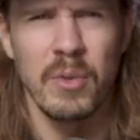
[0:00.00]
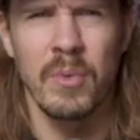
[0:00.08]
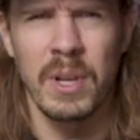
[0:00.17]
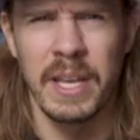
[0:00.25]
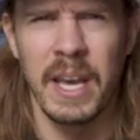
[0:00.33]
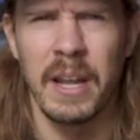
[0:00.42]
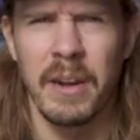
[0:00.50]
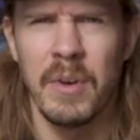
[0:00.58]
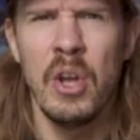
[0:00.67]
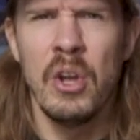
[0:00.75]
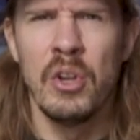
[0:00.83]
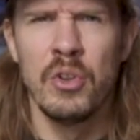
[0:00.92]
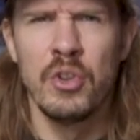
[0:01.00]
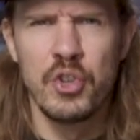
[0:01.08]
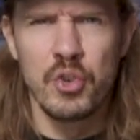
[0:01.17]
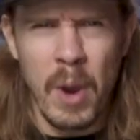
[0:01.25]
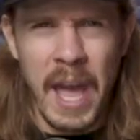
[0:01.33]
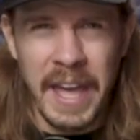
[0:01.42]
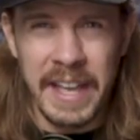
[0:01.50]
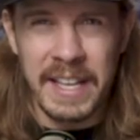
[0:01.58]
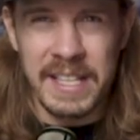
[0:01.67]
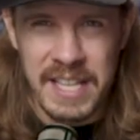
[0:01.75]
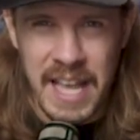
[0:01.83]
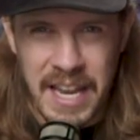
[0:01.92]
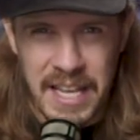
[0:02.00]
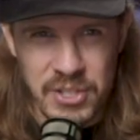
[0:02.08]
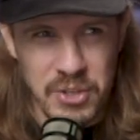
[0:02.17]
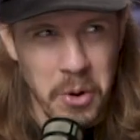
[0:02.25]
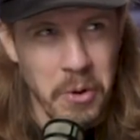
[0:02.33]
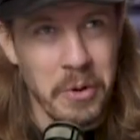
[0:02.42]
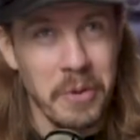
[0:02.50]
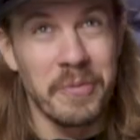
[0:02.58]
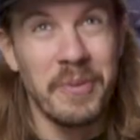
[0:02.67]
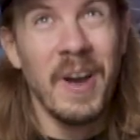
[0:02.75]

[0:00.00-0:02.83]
really kind of drags any sort of